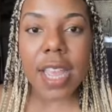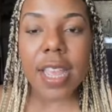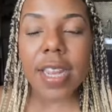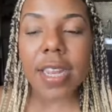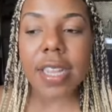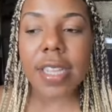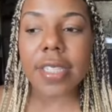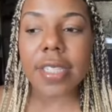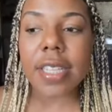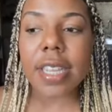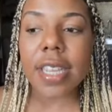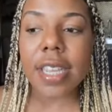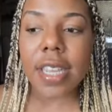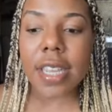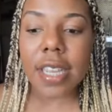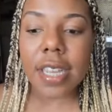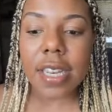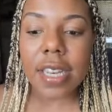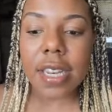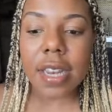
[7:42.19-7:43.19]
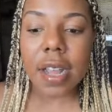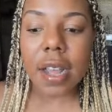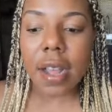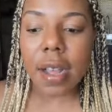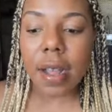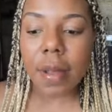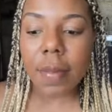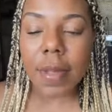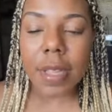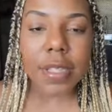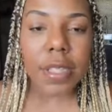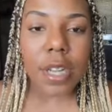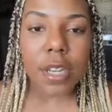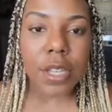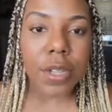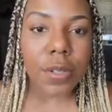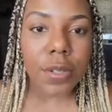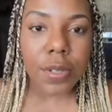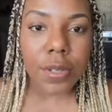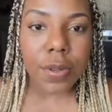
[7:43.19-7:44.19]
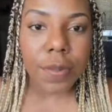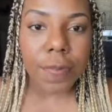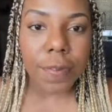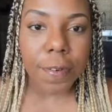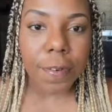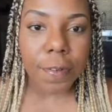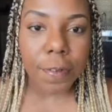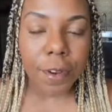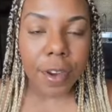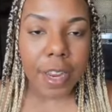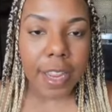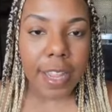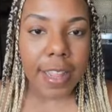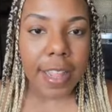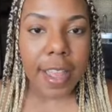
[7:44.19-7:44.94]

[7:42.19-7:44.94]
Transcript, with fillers: It is in, um, it's on YouTube for free.